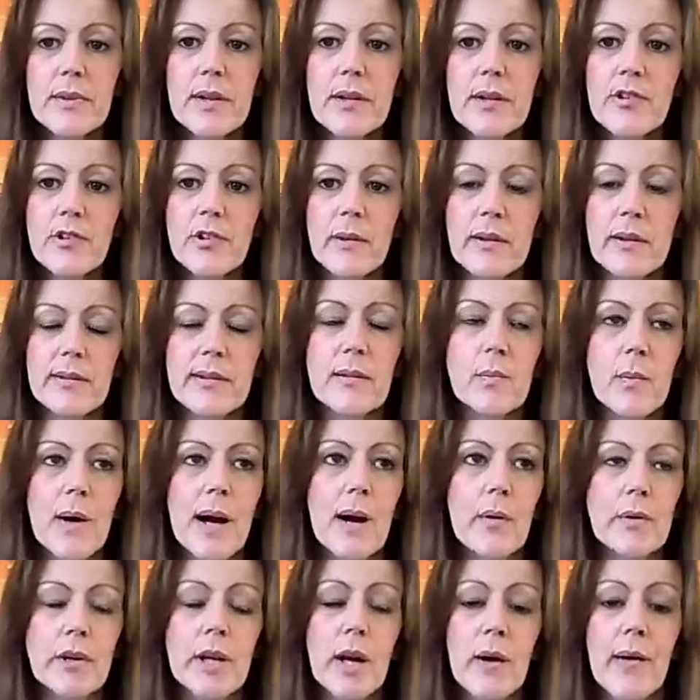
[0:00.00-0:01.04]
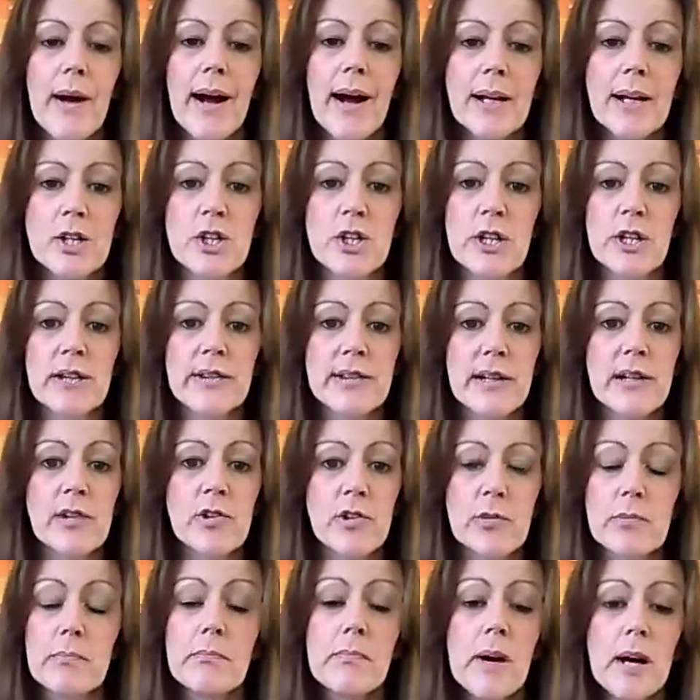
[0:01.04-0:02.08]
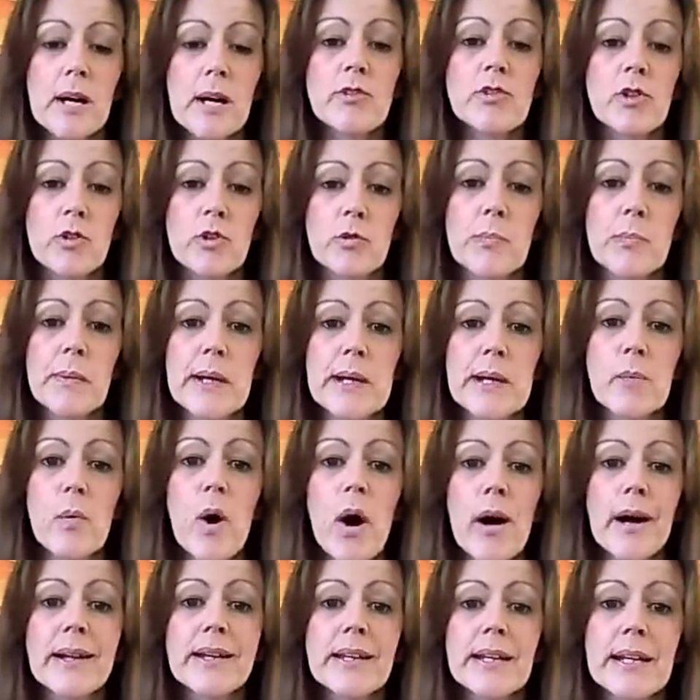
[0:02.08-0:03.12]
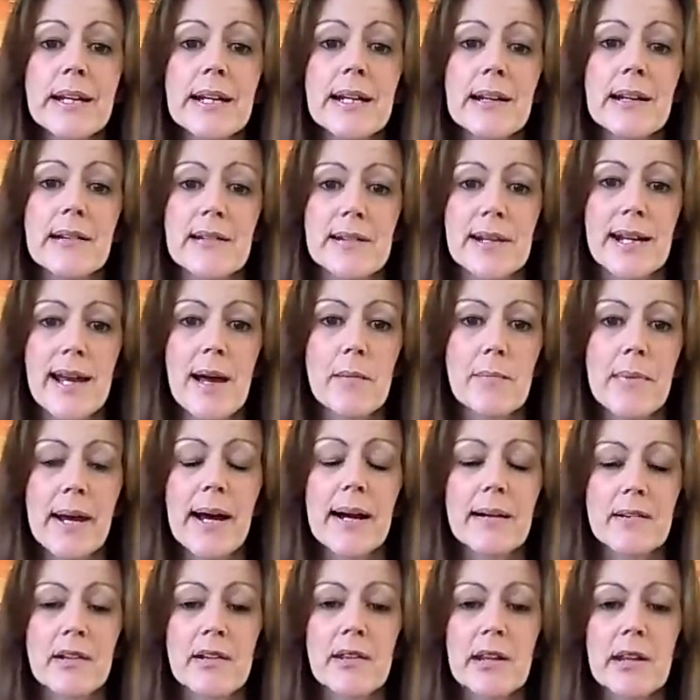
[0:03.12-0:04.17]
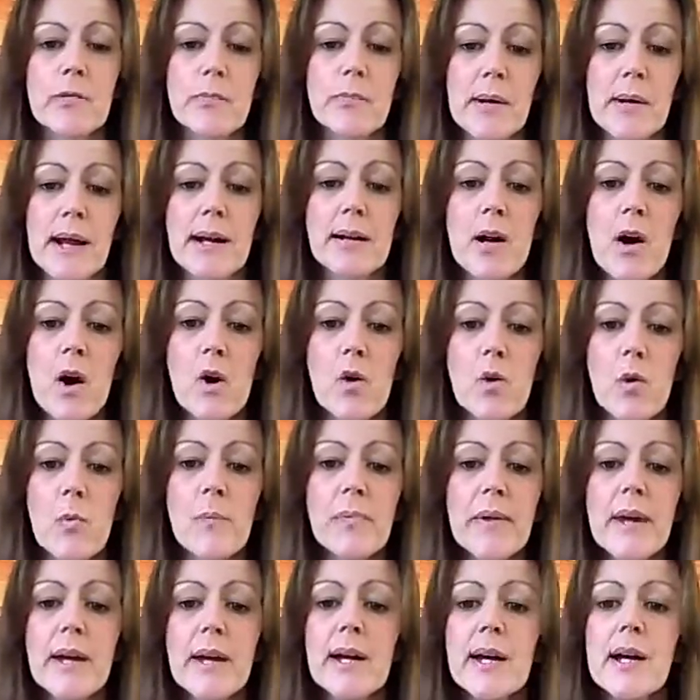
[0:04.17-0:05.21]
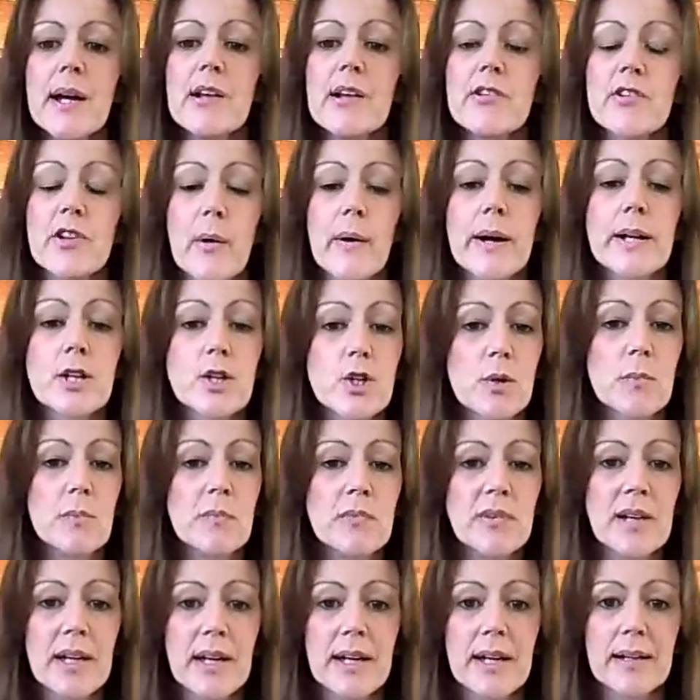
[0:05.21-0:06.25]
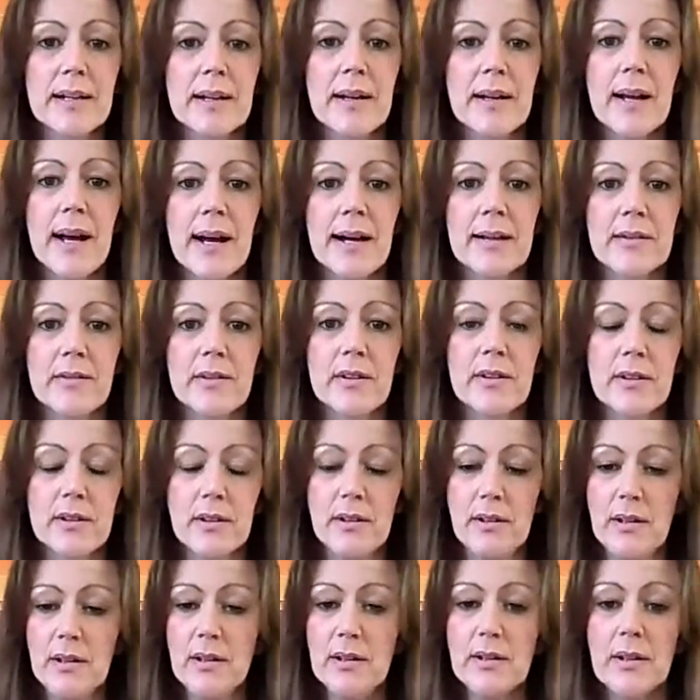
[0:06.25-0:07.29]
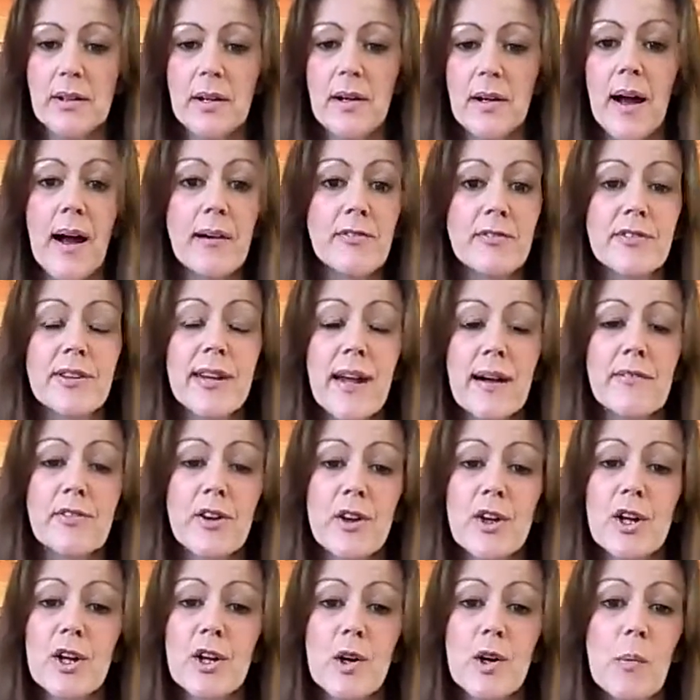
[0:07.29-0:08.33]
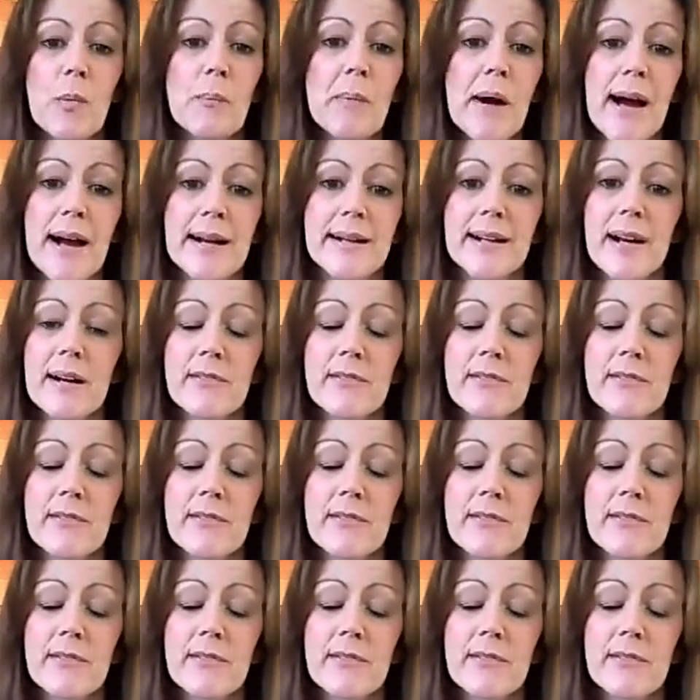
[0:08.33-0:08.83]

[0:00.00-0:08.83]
So I said, wow, actually this might just be what I need to get me out of this black hole. So I jumped in, and I've never looked back.